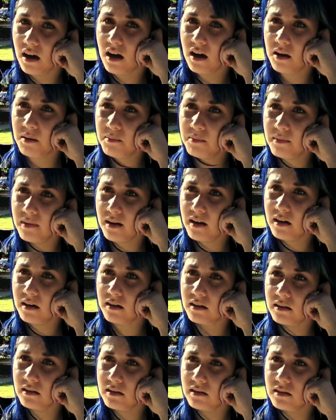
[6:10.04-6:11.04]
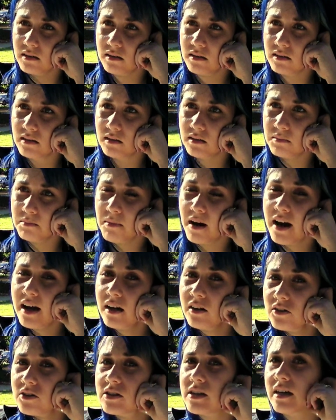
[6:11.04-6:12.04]
Um,
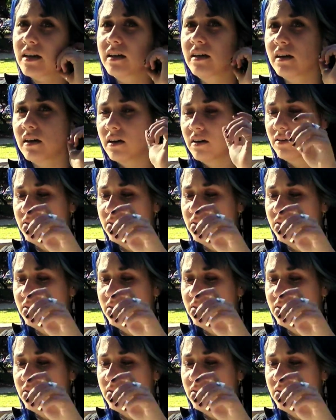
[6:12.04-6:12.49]
my understanding